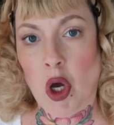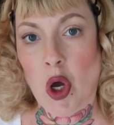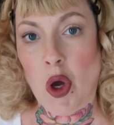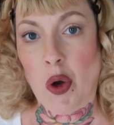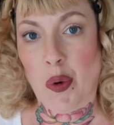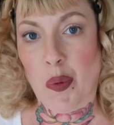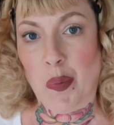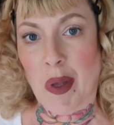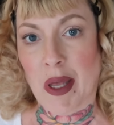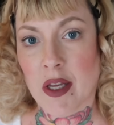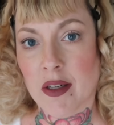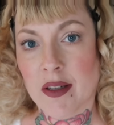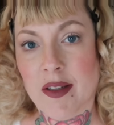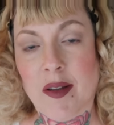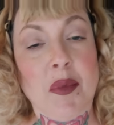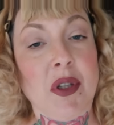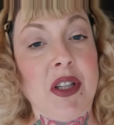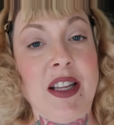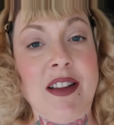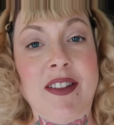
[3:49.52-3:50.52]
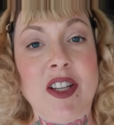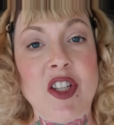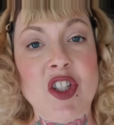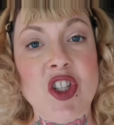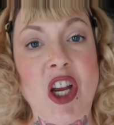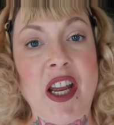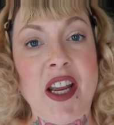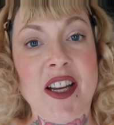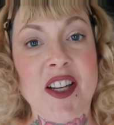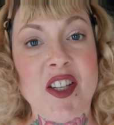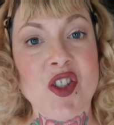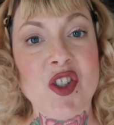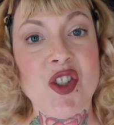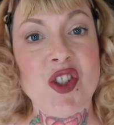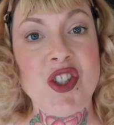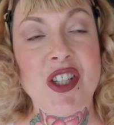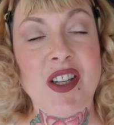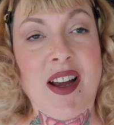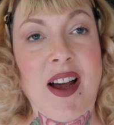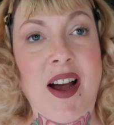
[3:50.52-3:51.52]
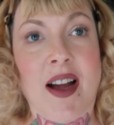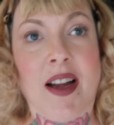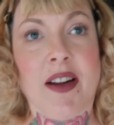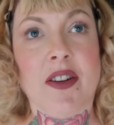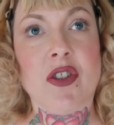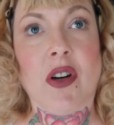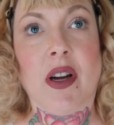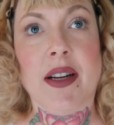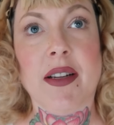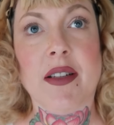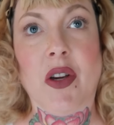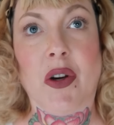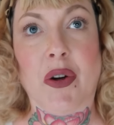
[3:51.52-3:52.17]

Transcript: home and completely changed. I tried